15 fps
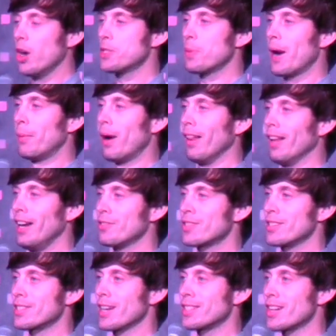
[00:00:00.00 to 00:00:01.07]
Porn's been in my life
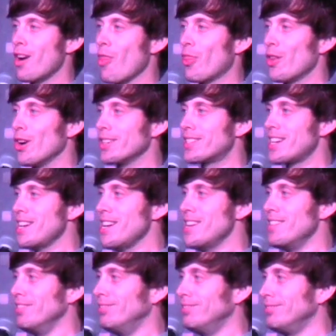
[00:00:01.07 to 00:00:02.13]
since I turned
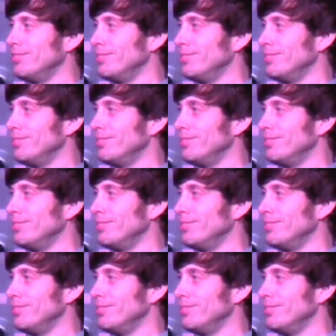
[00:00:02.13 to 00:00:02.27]
13.